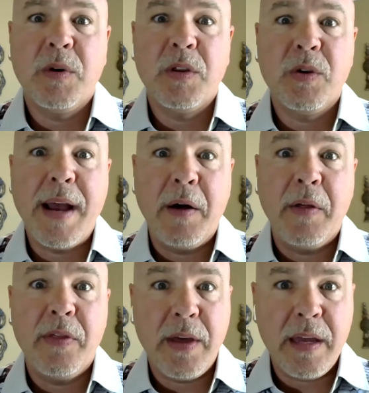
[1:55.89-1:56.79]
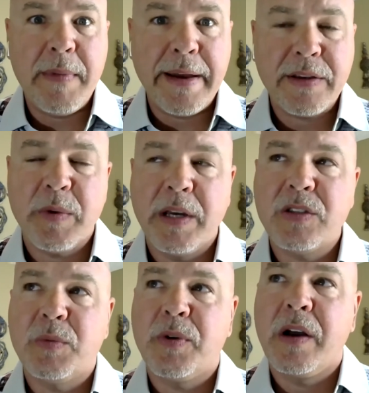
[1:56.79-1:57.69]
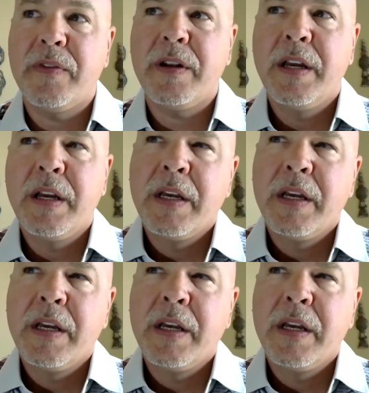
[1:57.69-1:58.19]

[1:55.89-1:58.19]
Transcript: with you how they maximize their profit.